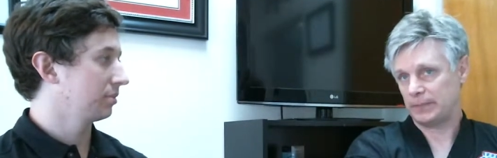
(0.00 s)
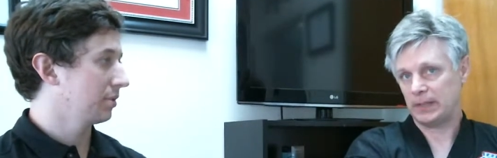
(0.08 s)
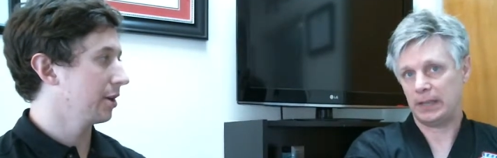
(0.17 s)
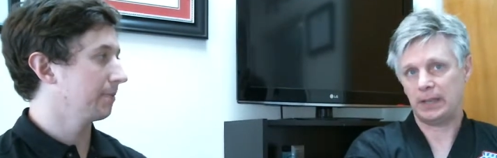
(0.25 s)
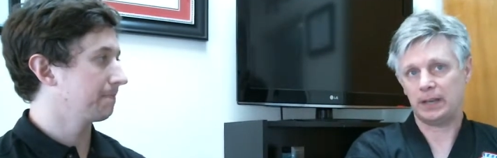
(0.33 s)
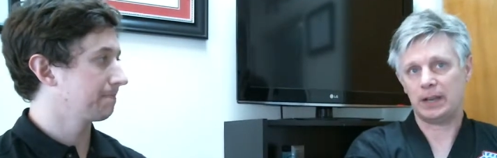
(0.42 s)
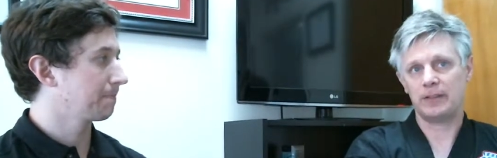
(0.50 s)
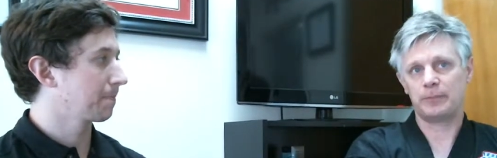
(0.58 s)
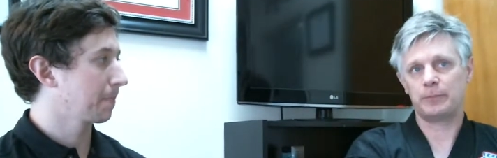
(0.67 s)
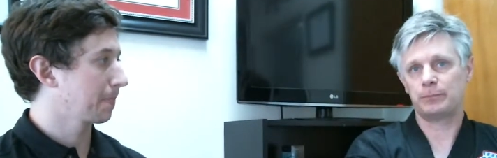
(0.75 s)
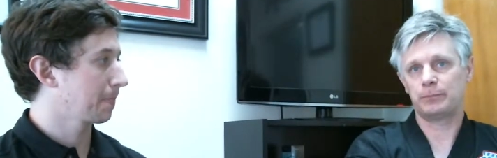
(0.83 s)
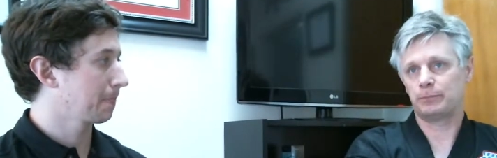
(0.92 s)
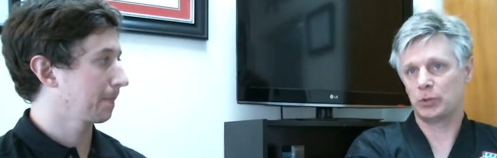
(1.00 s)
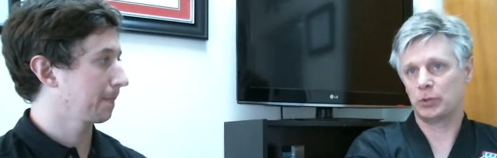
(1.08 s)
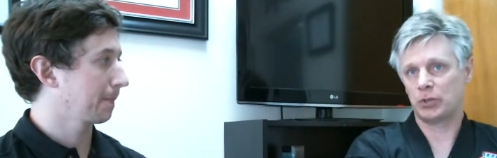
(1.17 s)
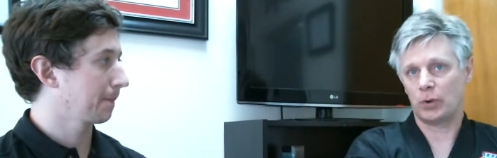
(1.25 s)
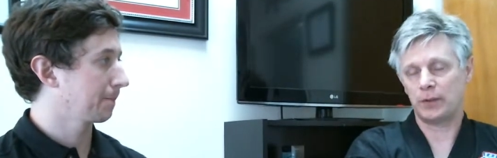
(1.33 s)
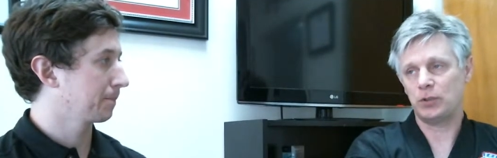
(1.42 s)
Speaker 1: Yeah. And I've
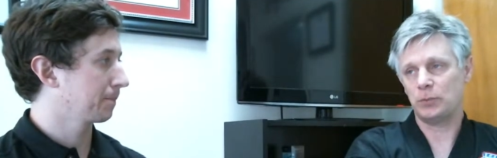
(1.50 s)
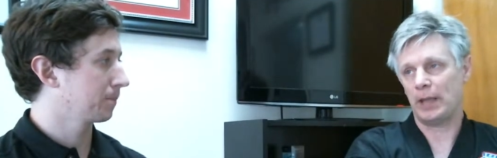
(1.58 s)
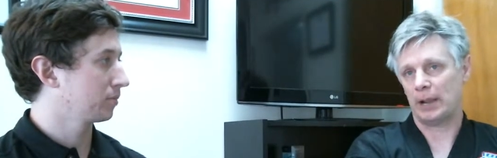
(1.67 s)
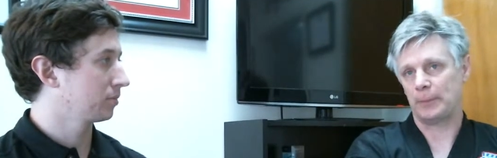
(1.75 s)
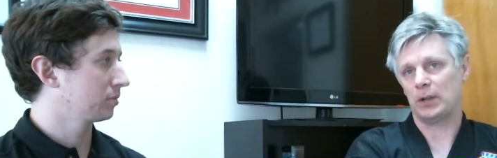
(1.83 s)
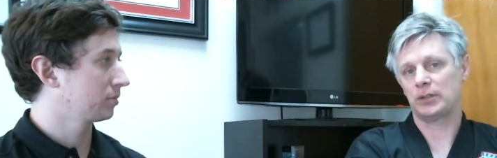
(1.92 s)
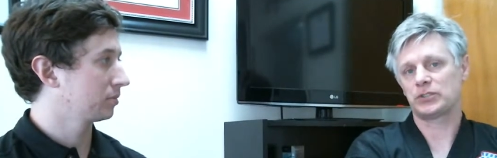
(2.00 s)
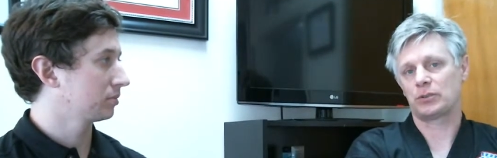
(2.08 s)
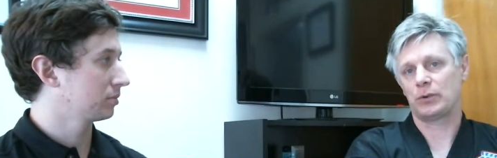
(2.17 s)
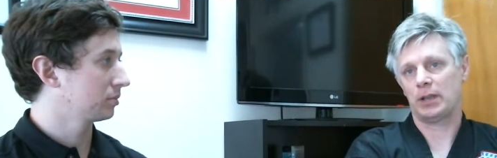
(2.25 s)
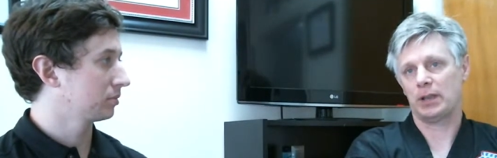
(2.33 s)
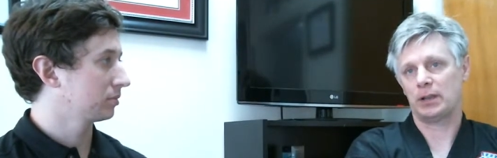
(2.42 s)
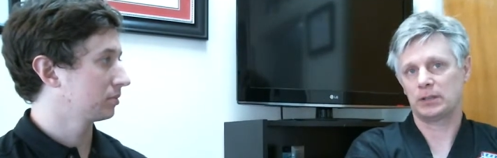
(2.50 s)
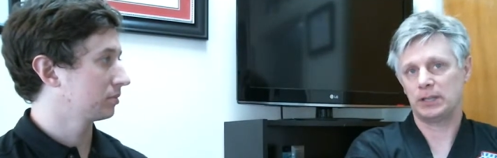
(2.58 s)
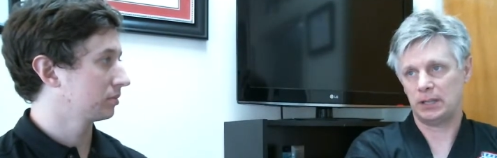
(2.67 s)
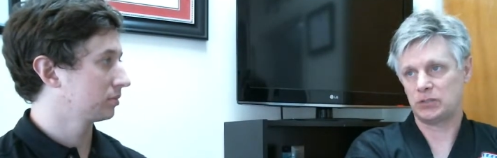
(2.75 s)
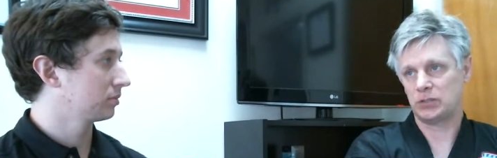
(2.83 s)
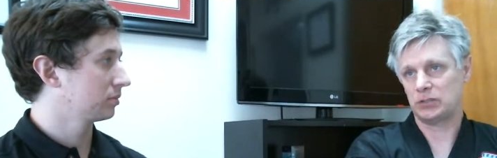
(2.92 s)
put quite a few black belts around
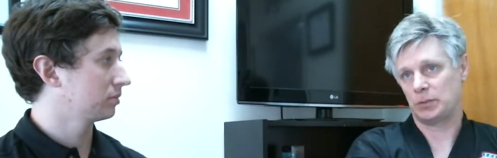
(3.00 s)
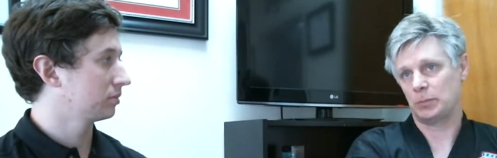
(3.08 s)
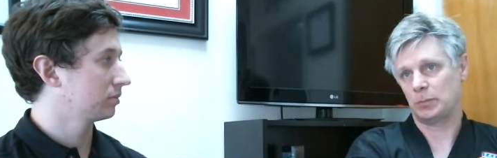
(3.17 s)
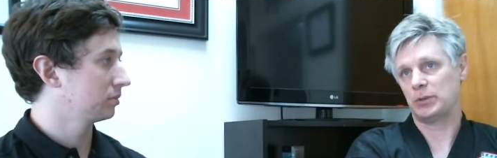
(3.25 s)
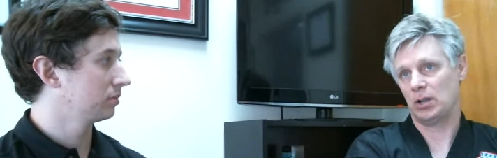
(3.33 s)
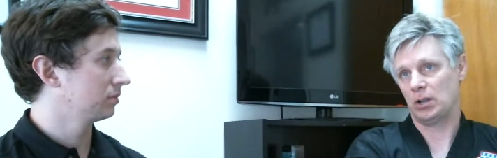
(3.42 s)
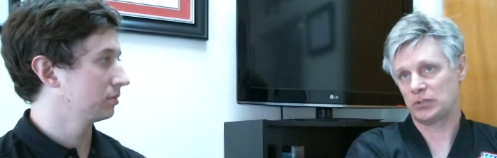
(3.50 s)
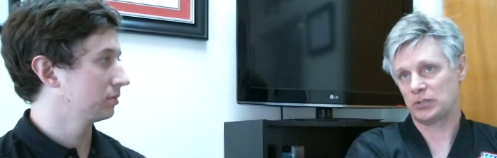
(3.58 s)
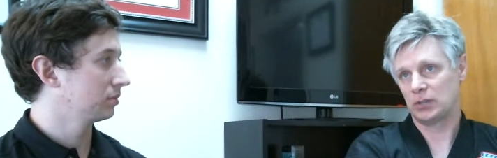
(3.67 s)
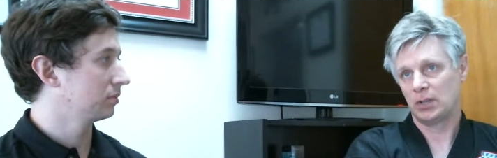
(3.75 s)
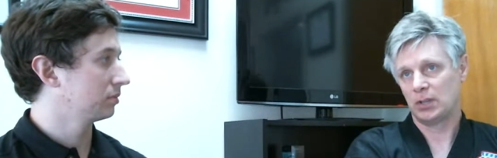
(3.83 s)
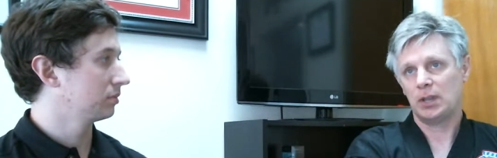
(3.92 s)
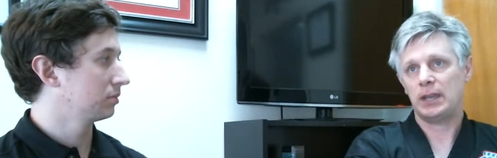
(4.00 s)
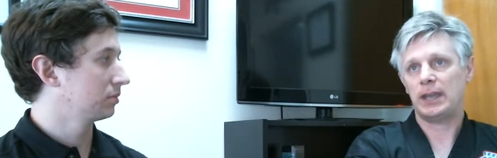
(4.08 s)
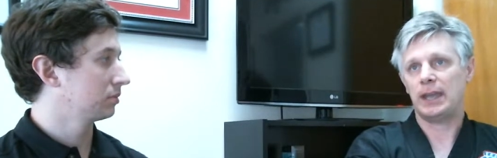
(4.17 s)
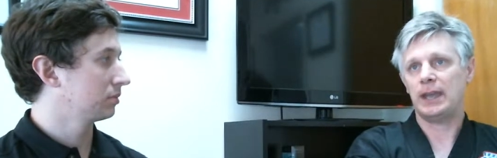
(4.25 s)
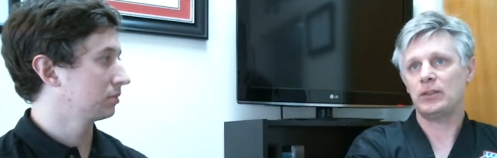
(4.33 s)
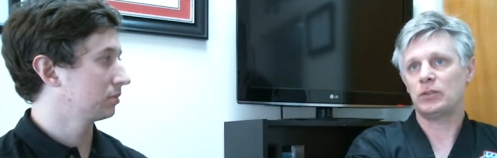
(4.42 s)
kids and some adults,
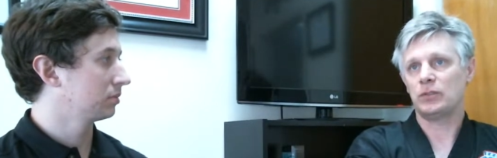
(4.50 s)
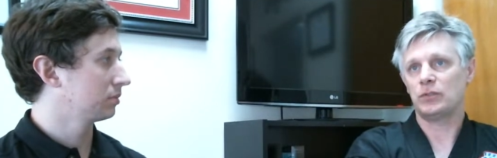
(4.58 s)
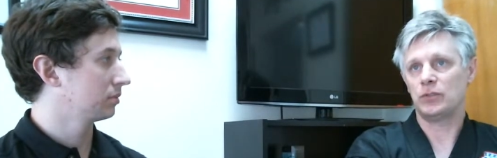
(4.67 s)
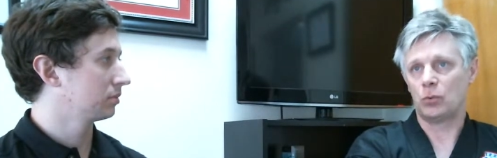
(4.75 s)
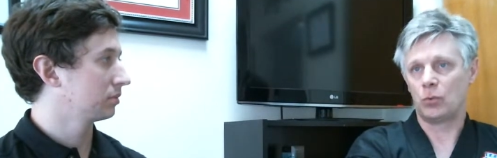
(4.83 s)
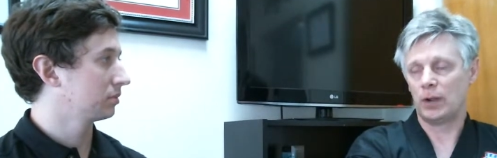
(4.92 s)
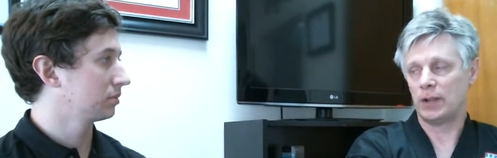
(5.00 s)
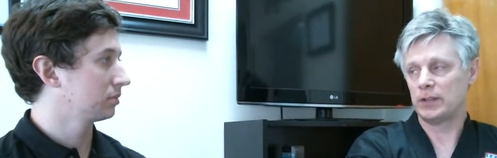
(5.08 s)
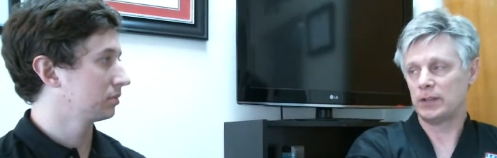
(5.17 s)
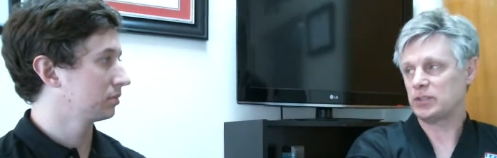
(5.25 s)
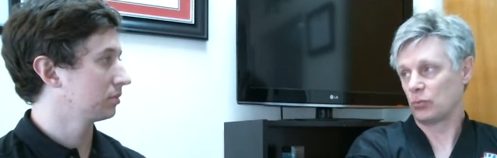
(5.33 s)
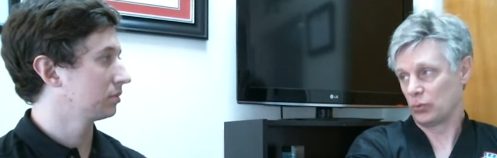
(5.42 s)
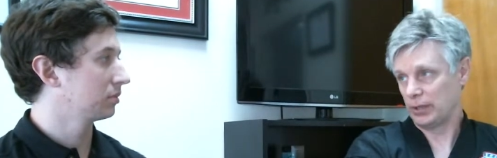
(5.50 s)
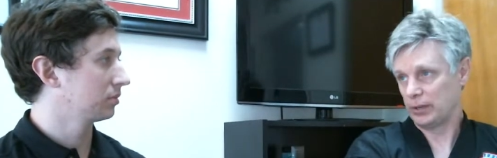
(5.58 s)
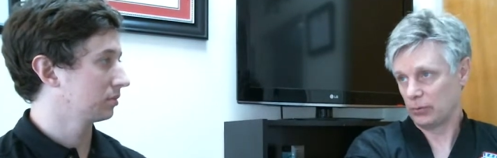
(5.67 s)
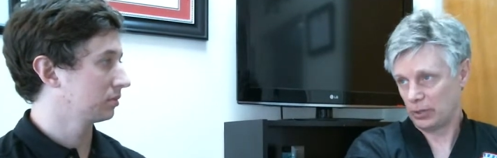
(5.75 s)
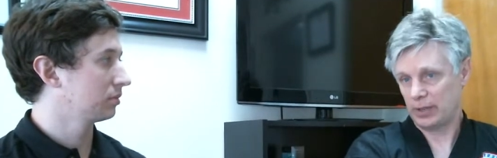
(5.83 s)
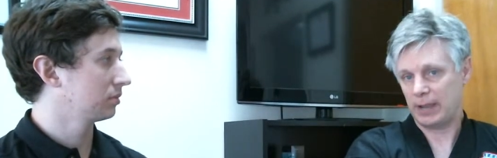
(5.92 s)
and the ones that
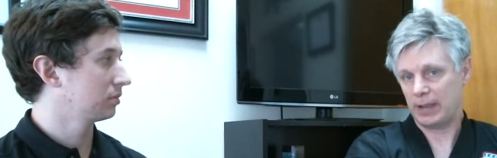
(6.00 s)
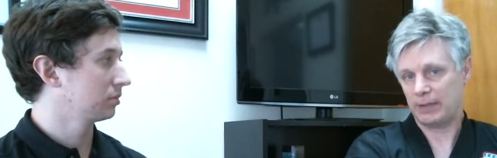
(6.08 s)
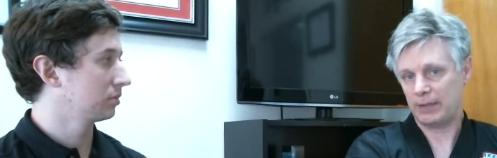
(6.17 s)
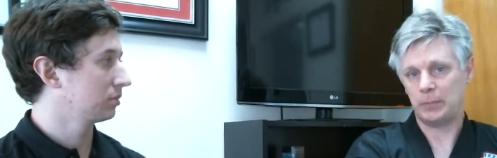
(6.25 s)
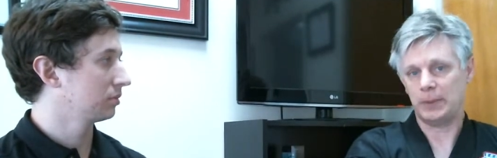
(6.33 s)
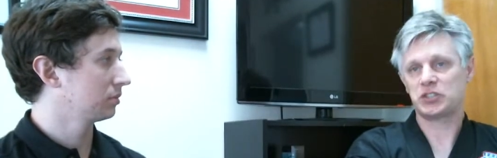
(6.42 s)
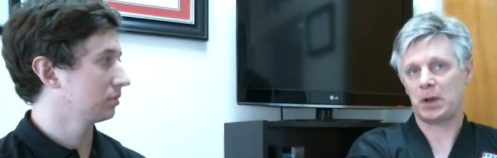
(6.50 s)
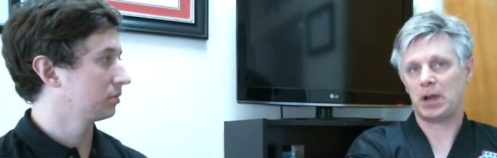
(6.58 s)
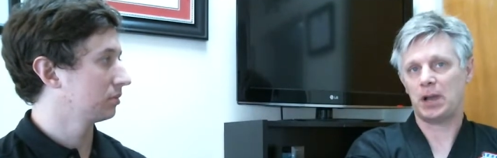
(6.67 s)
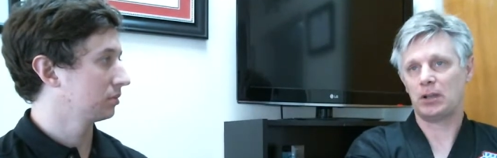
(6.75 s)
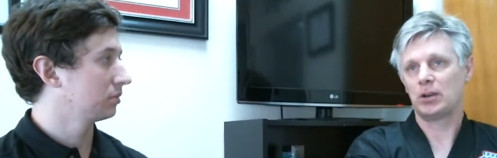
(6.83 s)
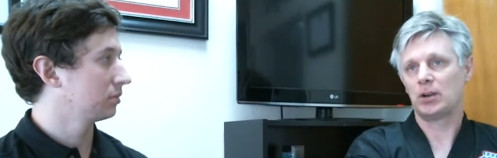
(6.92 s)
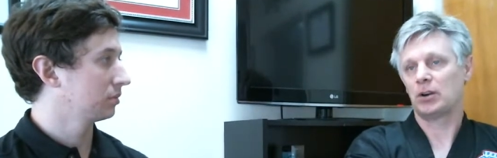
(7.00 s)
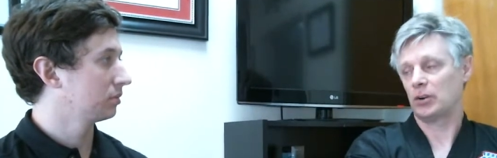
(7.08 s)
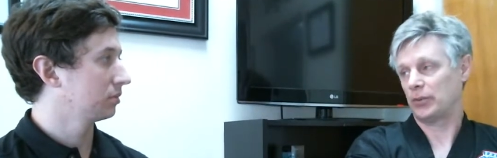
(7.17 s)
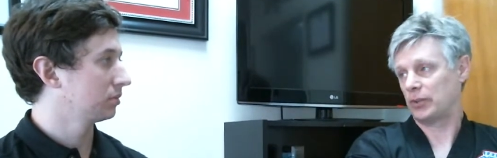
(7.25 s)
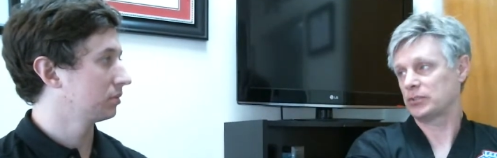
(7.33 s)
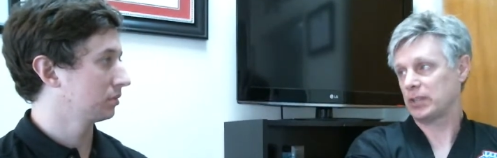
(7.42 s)
really, really have the biggest smile
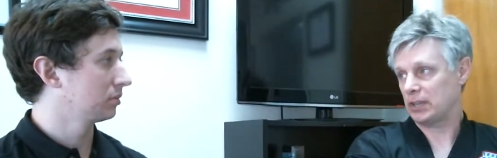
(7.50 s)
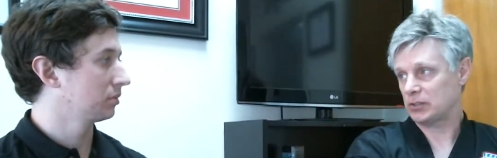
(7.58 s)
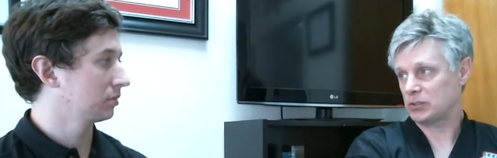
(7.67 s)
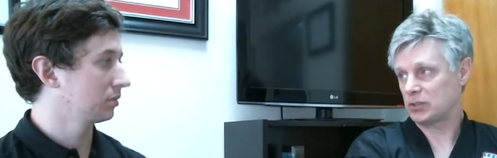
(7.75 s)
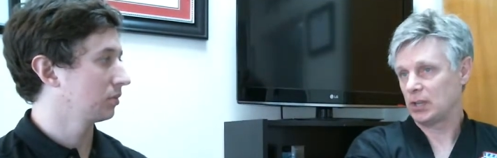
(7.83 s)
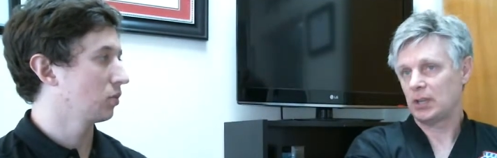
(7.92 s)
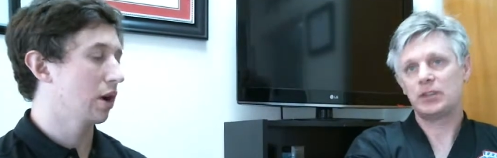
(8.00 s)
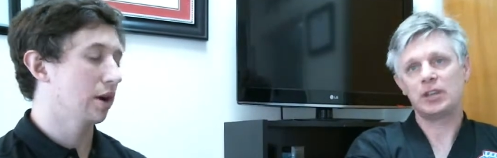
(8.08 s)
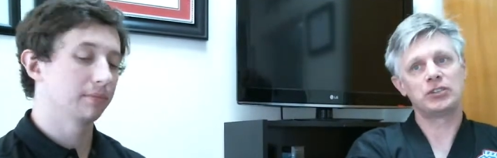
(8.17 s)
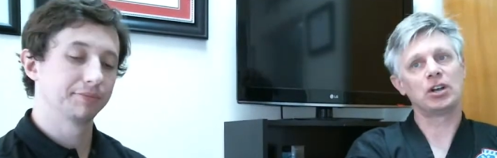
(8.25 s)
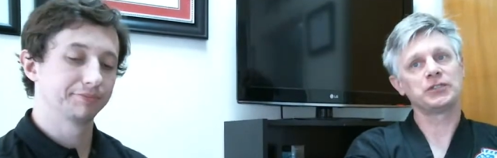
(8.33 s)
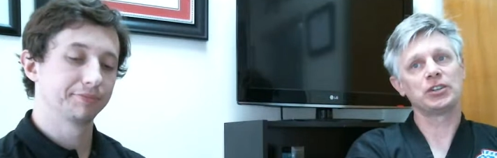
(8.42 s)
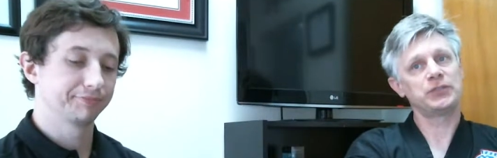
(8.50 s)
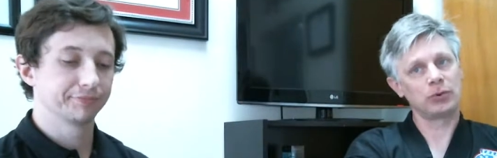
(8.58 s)
or those kids. Wow. The adults